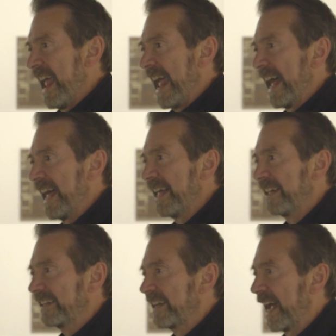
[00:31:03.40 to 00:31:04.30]

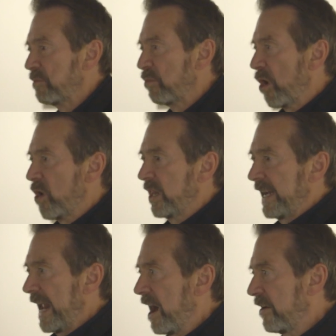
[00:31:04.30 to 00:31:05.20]
and I'm
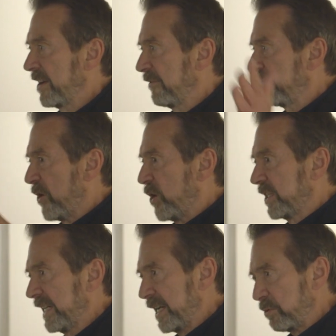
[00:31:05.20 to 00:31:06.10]
rolling out and
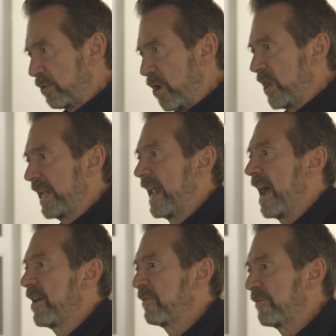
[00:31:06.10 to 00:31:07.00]
folding and rolling
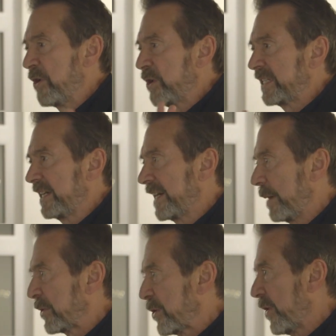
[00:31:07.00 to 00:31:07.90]
out and folding, and
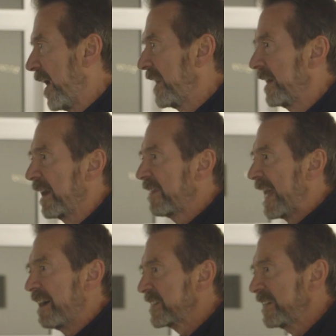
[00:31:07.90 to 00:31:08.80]
I'm creating a
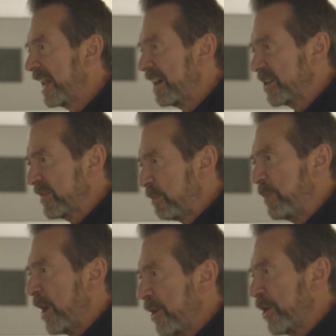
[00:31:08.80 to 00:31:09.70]
thousand layers of
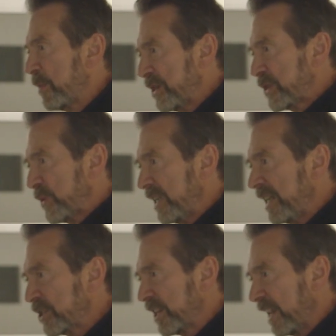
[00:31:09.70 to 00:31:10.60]
butter between
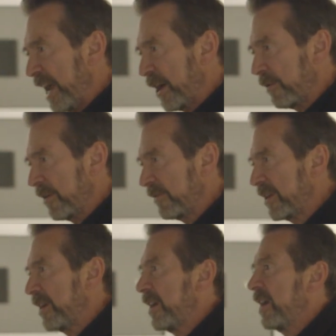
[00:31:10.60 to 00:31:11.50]
each layer of,
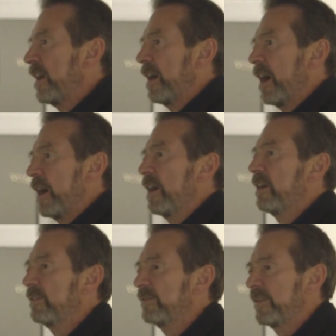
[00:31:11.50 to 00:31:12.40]

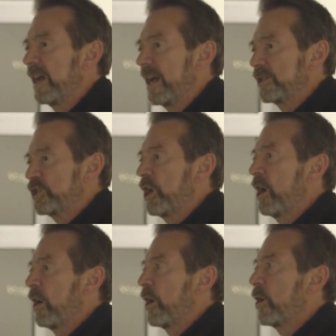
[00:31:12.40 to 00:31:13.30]
of uh,
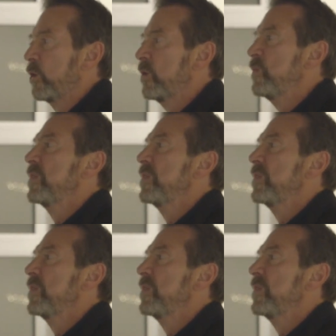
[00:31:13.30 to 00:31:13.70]
dough